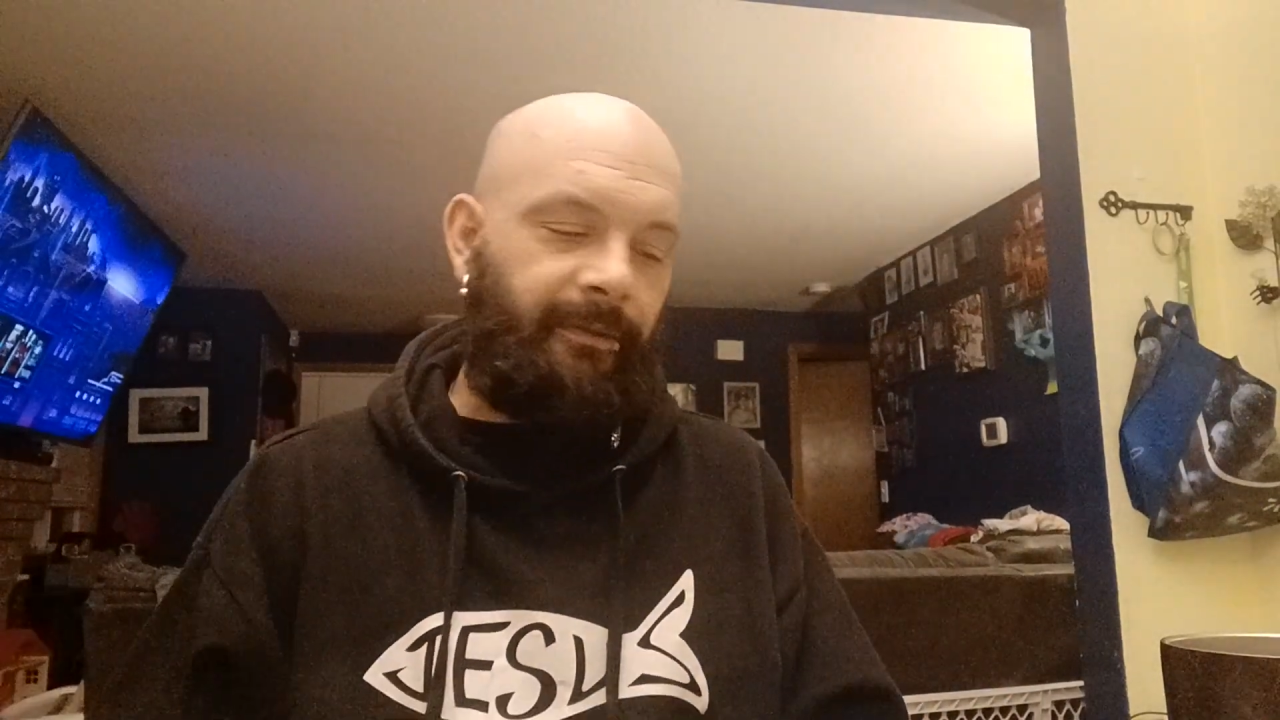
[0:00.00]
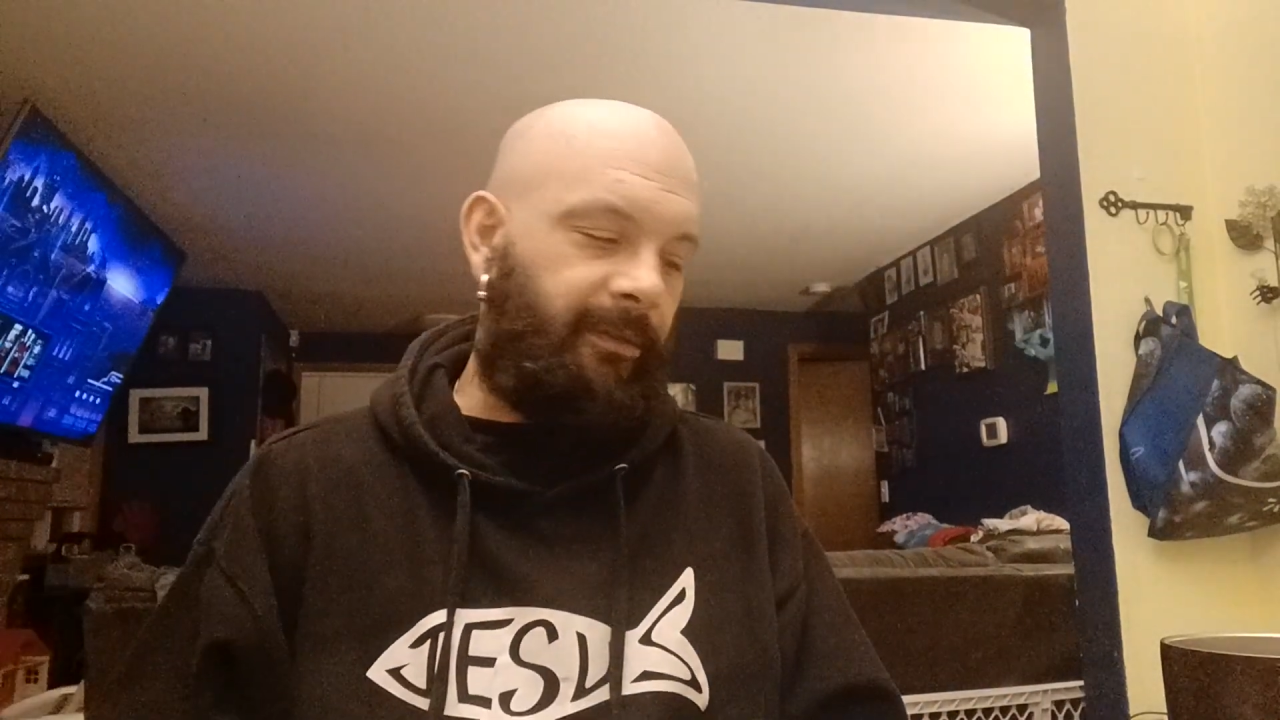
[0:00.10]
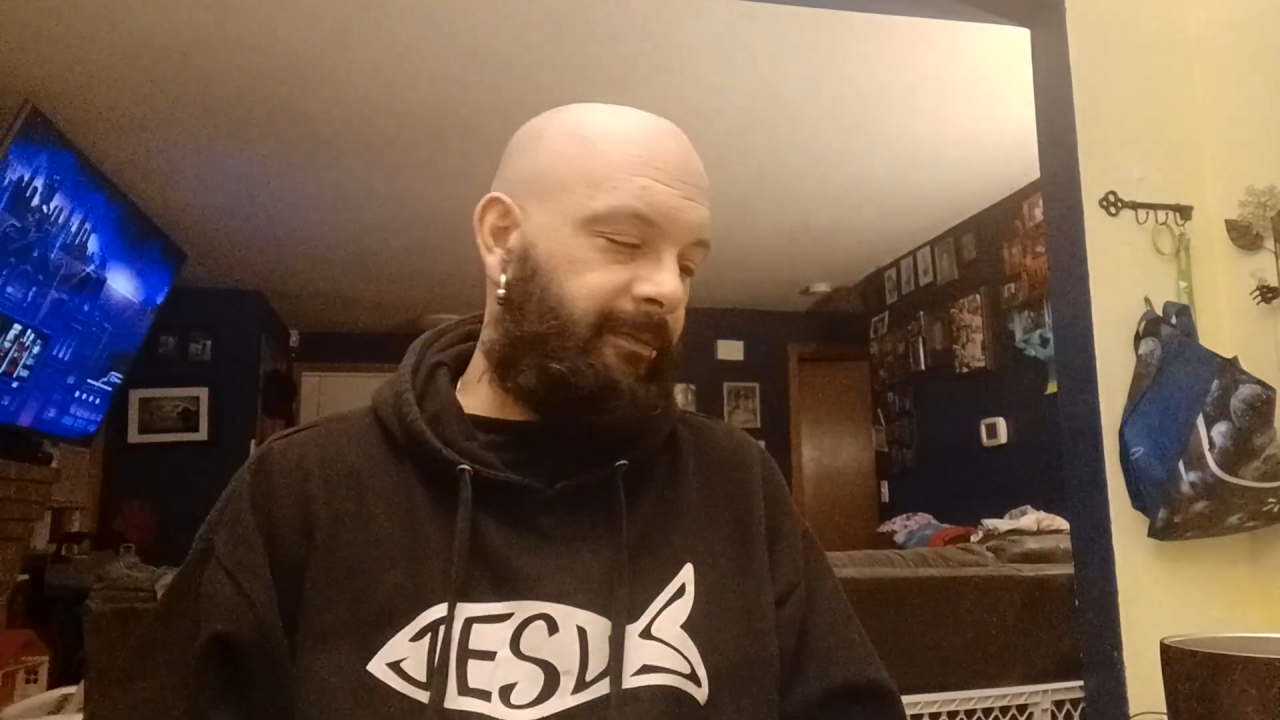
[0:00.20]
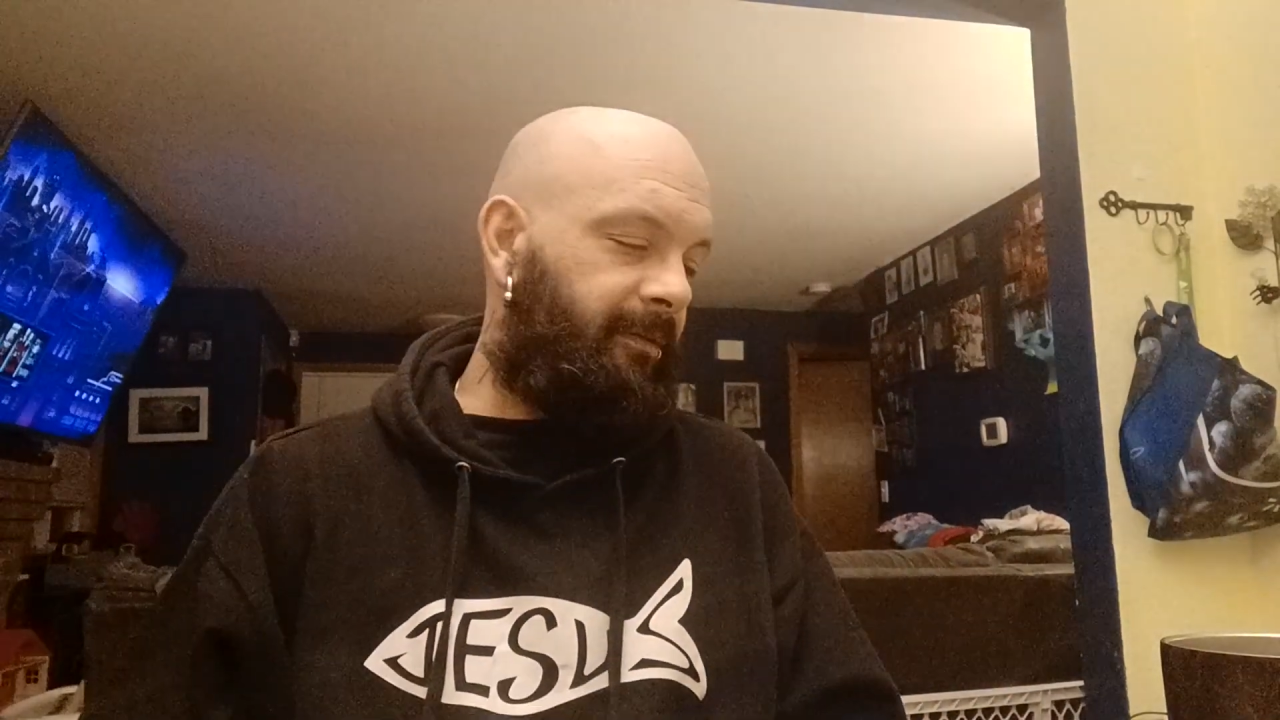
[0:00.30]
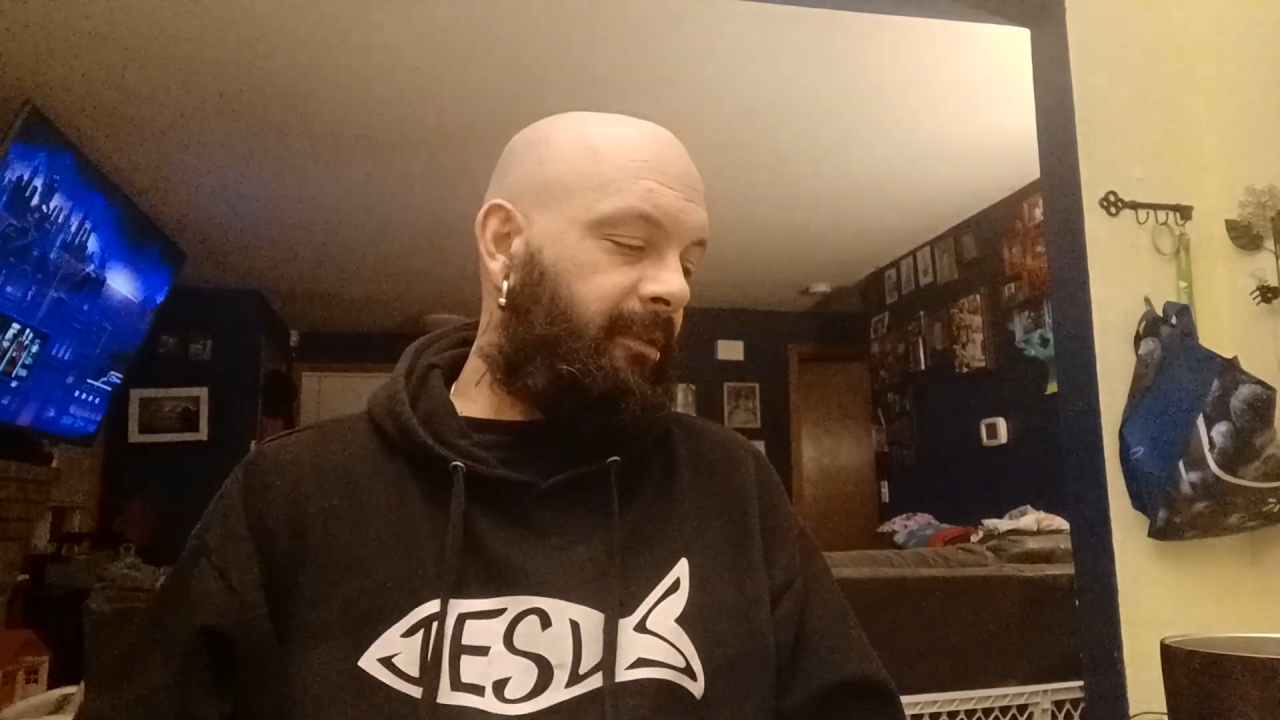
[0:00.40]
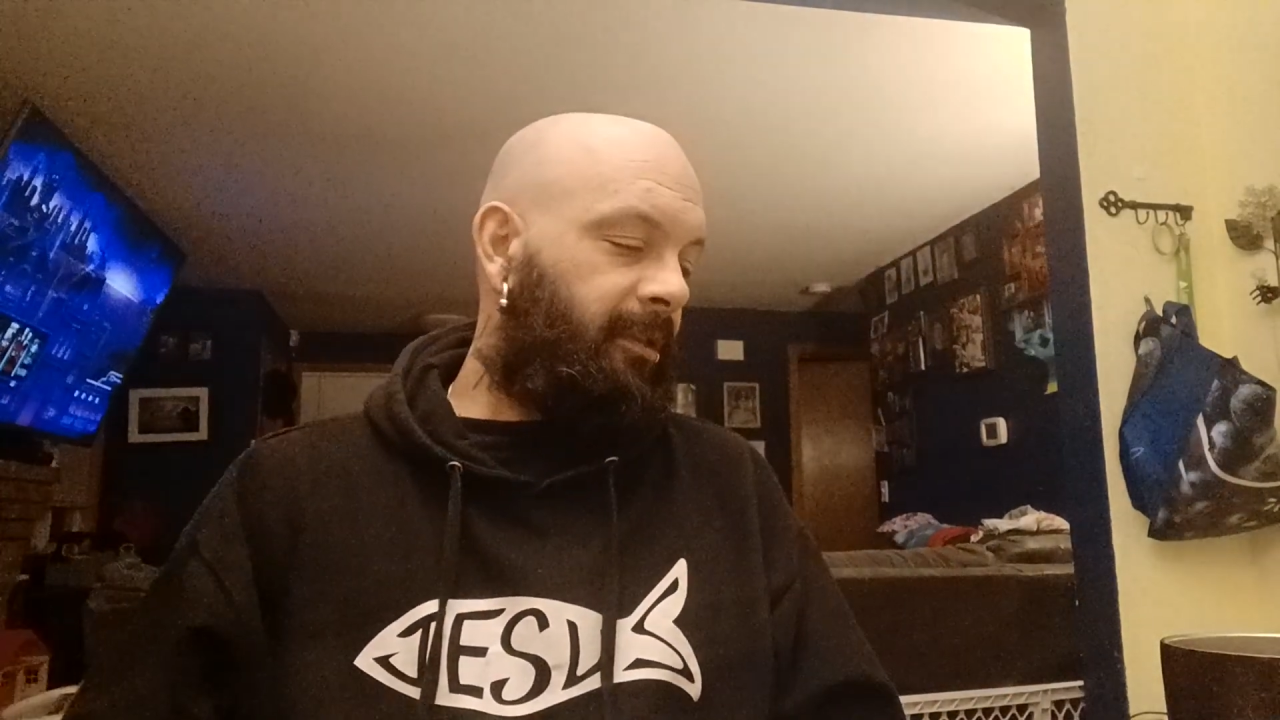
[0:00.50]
of